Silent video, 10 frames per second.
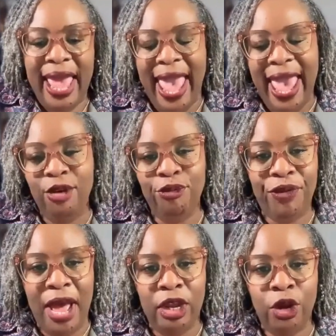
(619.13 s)
and
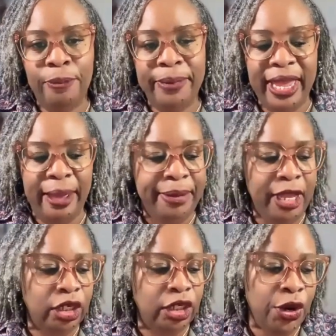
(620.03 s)
follow me and be
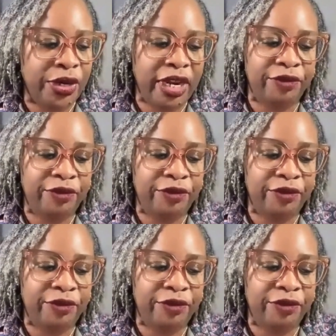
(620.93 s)
alerted